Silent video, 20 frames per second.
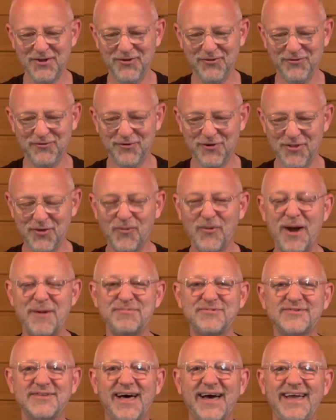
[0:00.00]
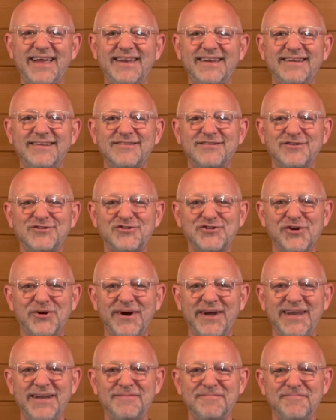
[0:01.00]
for the website to
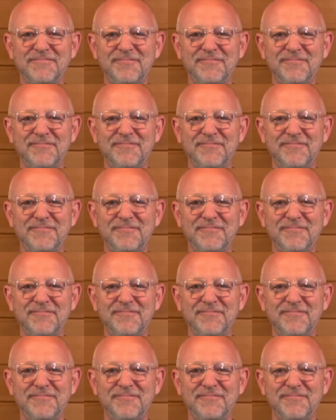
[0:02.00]
join.